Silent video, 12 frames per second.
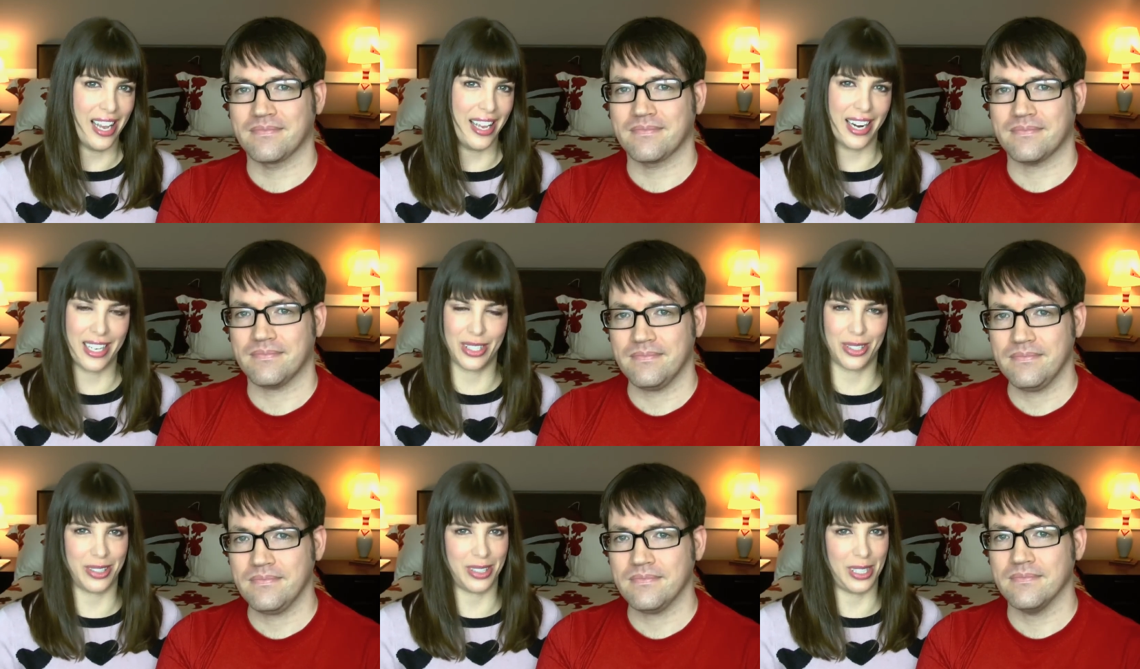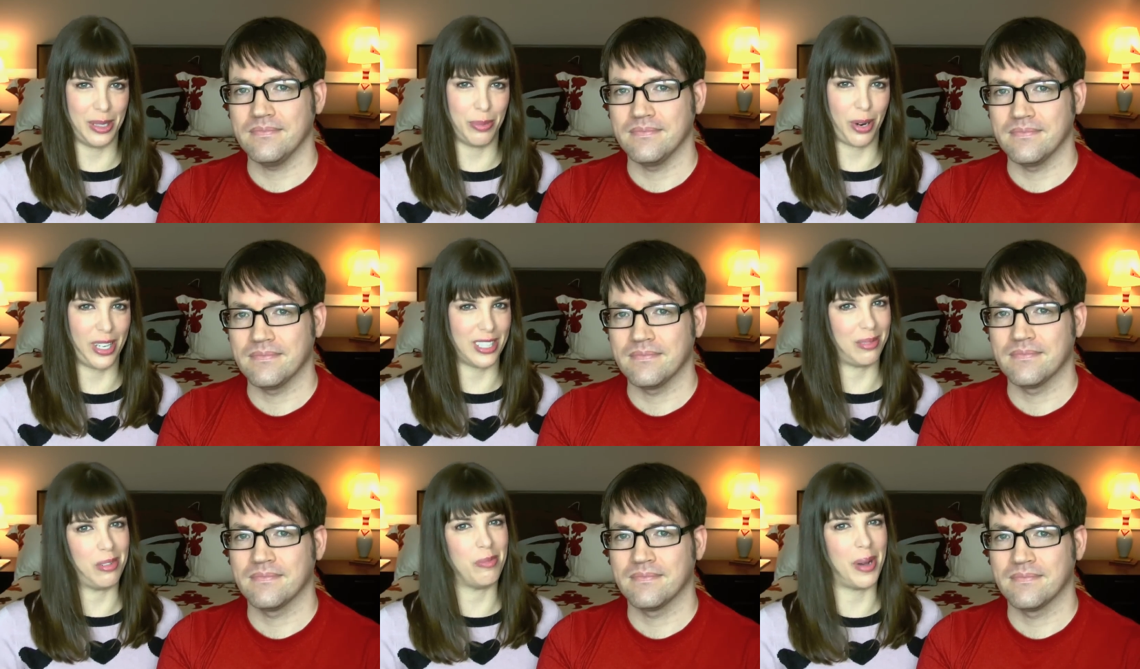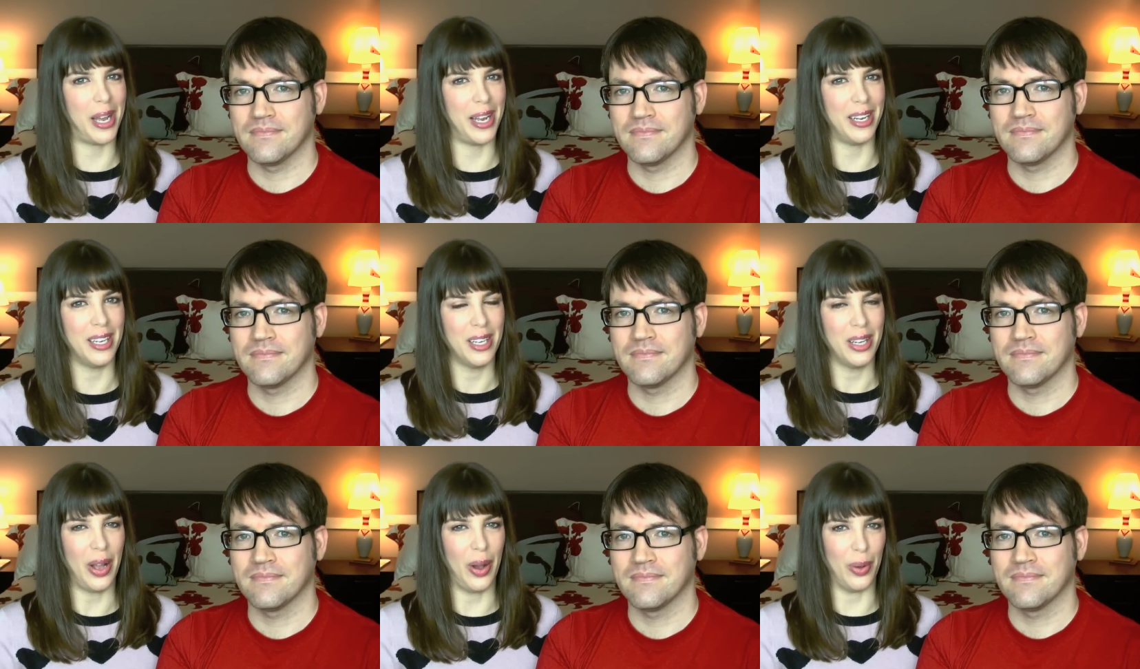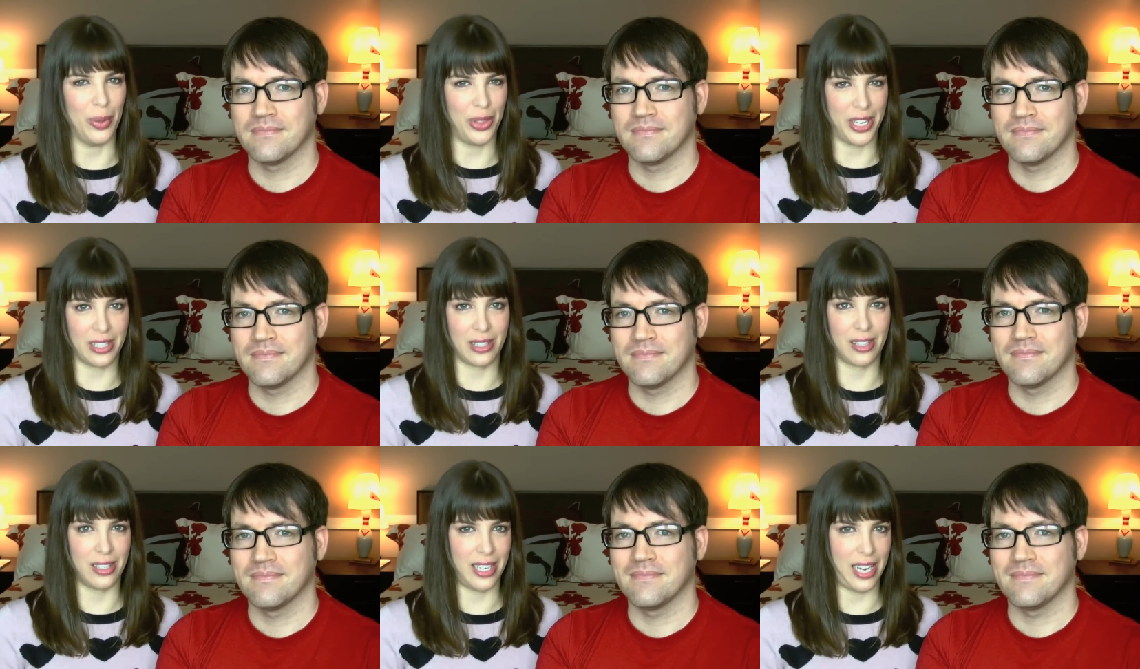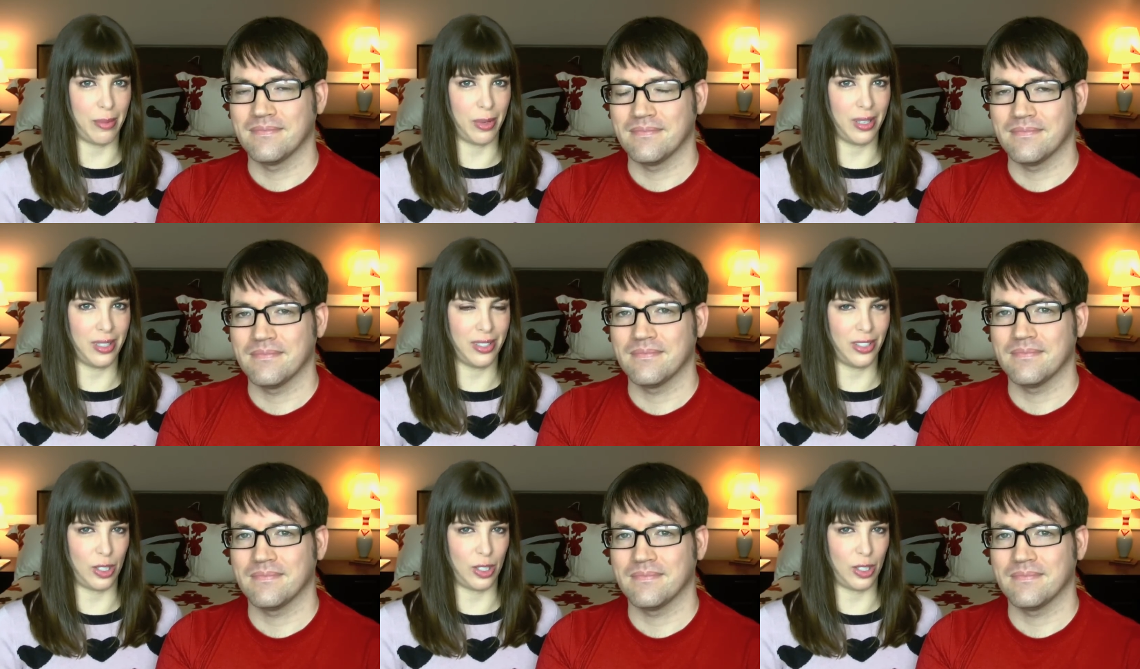Speaker 1: And I certainly brought some of my own things to the table.